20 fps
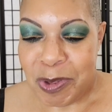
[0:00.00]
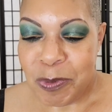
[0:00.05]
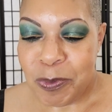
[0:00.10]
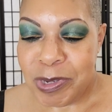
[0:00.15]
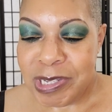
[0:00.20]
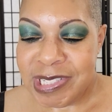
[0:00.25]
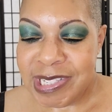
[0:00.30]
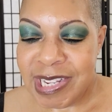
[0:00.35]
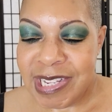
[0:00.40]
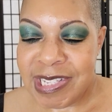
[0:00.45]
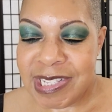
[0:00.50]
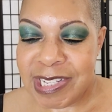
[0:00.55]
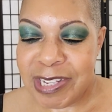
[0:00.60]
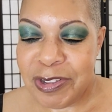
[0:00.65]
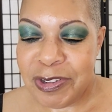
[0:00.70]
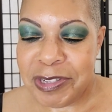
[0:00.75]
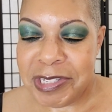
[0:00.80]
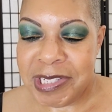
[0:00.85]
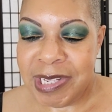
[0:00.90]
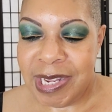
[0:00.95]
What's a
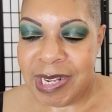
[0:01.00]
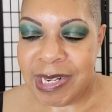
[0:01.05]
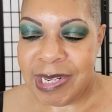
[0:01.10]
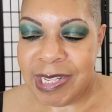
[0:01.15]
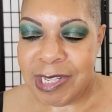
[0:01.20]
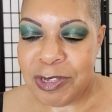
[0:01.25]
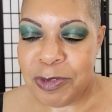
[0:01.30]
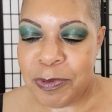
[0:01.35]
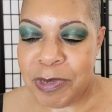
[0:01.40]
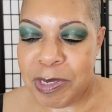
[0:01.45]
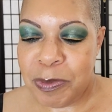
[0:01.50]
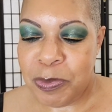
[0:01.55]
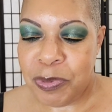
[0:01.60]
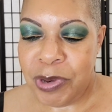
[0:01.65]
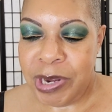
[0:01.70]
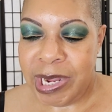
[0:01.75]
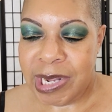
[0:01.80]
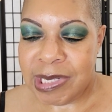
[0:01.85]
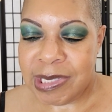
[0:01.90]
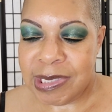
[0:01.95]
skill or technique you want to
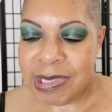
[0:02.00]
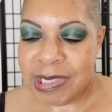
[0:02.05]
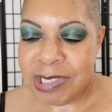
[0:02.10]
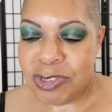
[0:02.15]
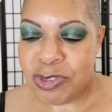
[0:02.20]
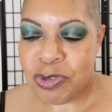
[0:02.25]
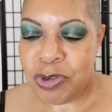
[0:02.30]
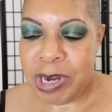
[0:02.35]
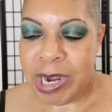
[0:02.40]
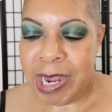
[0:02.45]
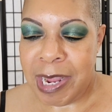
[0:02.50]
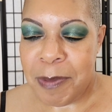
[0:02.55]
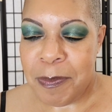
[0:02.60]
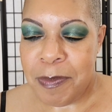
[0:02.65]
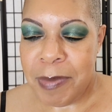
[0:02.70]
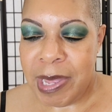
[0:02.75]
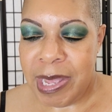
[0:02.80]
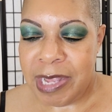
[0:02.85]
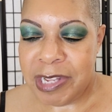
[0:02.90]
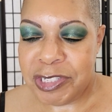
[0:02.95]
practice, try,
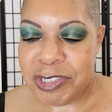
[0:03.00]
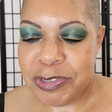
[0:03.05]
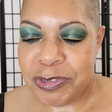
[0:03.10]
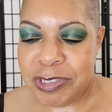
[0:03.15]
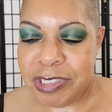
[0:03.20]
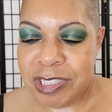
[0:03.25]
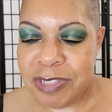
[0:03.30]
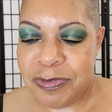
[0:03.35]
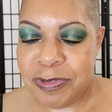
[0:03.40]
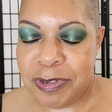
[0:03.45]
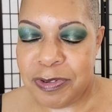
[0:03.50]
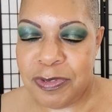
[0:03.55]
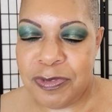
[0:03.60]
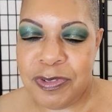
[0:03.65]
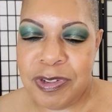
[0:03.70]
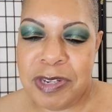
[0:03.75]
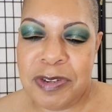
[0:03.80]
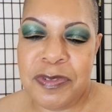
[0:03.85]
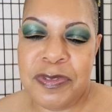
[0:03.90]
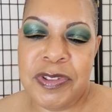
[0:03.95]
master just for the
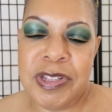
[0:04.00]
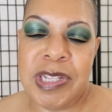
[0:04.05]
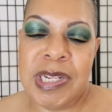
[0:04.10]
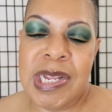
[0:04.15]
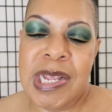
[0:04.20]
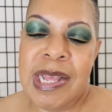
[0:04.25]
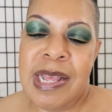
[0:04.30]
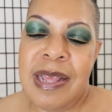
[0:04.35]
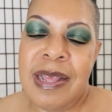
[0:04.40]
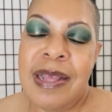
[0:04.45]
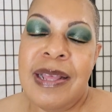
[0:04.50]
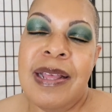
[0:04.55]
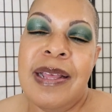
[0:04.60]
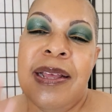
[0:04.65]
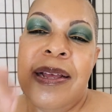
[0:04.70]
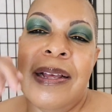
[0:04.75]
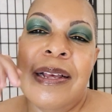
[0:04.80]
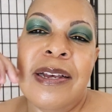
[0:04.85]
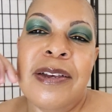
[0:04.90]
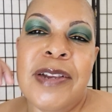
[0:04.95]
fun of it?
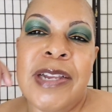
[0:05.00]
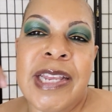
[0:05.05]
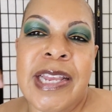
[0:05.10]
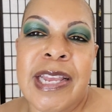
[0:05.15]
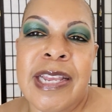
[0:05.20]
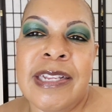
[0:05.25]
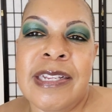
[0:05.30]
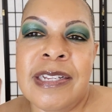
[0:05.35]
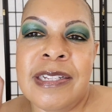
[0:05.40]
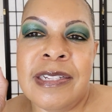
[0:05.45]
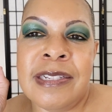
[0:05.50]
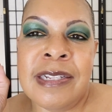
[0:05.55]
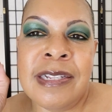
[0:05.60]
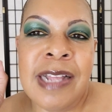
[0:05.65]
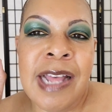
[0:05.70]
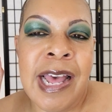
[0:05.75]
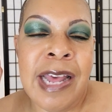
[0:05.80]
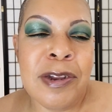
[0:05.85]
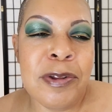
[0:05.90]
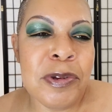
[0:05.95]
Okay,
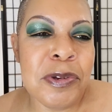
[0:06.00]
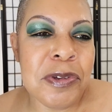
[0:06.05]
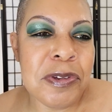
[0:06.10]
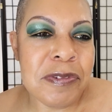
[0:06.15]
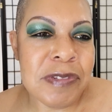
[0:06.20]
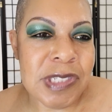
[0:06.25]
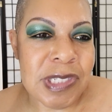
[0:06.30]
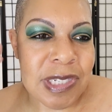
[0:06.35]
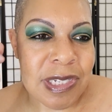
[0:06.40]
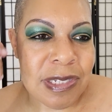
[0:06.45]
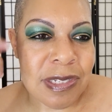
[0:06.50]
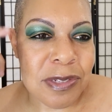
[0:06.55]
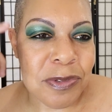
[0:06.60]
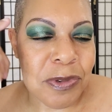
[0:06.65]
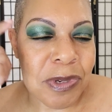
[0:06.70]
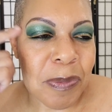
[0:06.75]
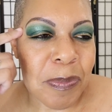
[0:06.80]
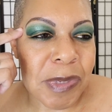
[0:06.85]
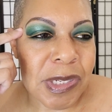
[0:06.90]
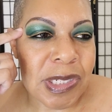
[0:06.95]
I don't know if Janessa is
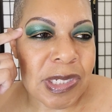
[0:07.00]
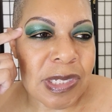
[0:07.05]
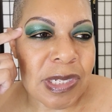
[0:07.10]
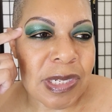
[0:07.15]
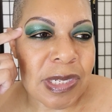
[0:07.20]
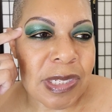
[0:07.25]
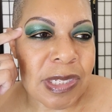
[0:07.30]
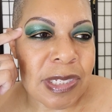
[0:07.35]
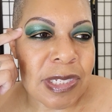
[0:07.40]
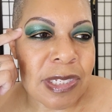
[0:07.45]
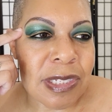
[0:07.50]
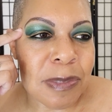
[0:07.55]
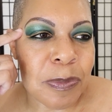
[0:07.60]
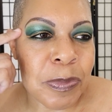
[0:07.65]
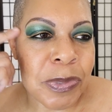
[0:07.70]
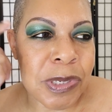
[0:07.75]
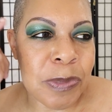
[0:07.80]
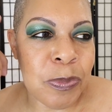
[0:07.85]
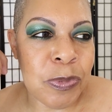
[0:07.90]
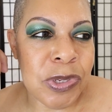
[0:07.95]
going to mention this,
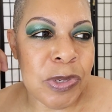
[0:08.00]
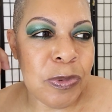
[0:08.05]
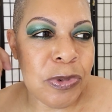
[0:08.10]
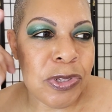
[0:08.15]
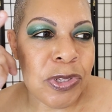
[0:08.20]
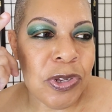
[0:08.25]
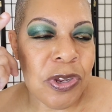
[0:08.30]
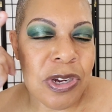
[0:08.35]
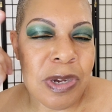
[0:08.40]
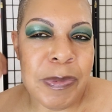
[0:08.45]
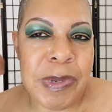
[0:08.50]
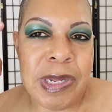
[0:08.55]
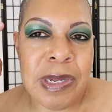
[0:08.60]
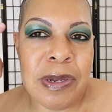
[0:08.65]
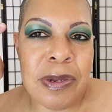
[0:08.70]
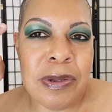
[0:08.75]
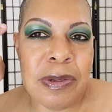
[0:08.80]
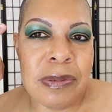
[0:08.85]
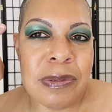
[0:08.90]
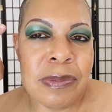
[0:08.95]
but we were talking
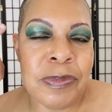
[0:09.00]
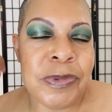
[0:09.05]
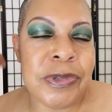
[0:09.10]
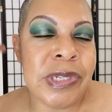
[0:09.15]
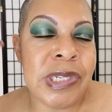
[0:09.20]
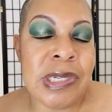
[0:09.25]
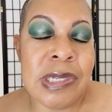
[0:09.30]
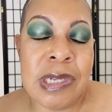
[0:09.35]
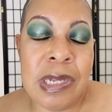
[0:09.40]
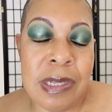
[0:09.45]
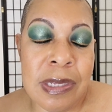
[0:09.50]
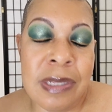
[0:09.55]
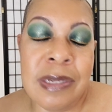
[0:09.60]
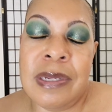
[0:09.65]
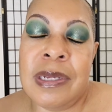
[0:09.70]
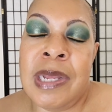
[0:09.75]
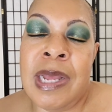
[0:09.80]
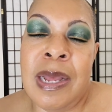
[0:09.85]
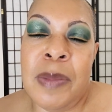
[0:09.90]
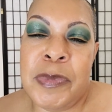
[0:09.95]
about, well, in the,
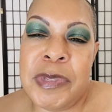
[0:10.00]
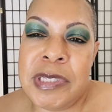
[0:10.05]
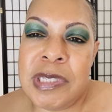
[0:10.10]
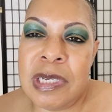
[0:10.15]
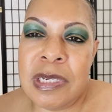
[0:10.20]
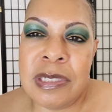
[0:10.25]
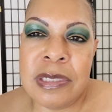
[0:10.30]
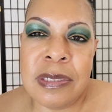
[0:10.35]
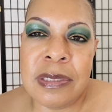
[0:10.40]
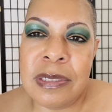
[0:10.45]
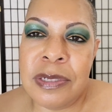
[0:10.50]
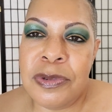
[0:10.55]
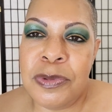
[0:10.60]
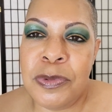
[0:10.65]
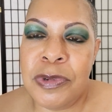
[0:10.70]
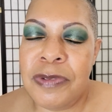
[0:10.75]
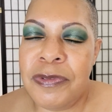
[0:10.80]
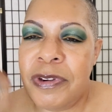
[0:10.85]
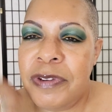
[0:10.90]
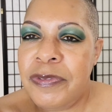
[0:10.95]
in the comment sections under
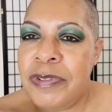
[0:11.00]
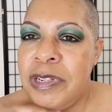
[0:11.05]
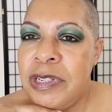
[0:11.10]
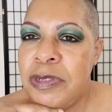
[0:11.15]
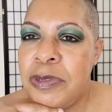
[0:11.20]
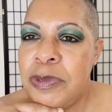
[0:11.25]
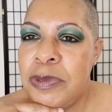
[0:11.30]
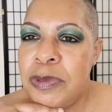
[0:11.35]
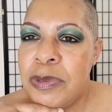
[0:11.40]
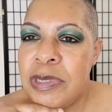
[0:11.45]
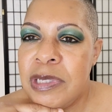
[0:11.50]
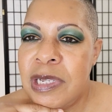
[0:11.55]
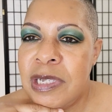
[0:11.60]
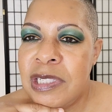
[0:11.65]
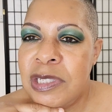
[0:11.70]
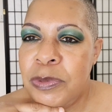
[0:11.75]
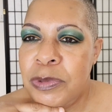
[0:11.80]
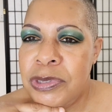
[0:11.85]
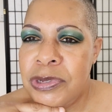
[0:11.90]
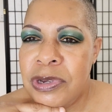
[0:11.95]
one of our videos, like
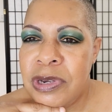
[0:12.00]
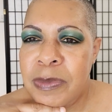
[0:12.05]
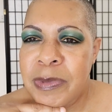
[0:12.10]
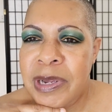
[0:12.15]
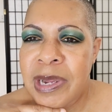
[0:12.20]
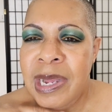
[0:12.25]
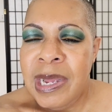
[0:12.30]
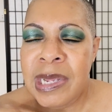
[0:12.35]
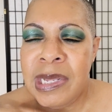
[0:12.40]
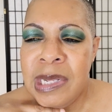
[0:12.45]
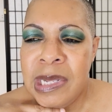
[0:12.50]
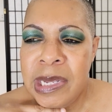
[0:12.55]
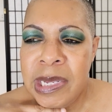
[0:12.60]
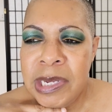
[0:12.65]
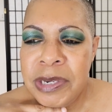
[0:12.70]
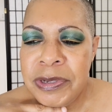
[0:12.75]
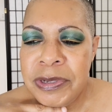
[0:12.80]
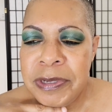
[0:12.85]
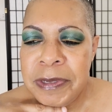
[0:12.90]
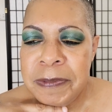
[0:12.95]
she was talking about
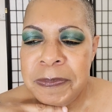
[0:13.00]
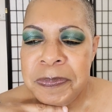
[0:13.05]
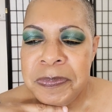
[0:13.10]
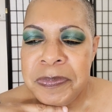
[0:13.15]
eyeliner,